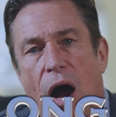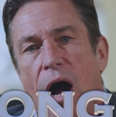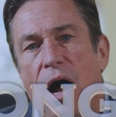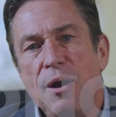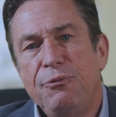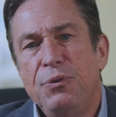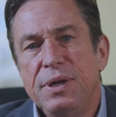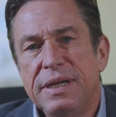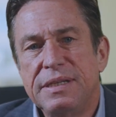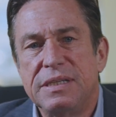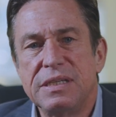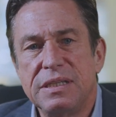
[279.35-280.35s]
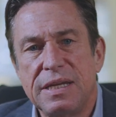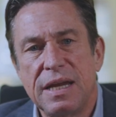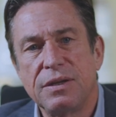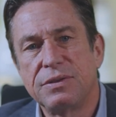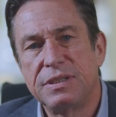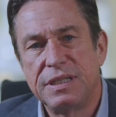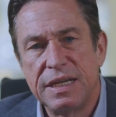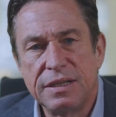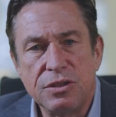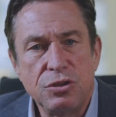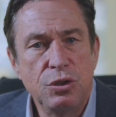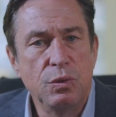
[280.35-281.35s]
Offering a discount to
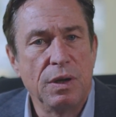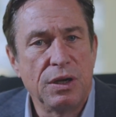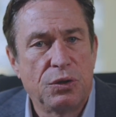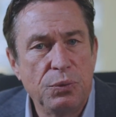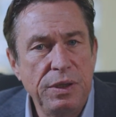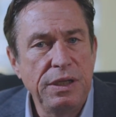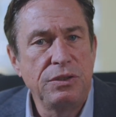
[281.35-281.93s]
tenants who agree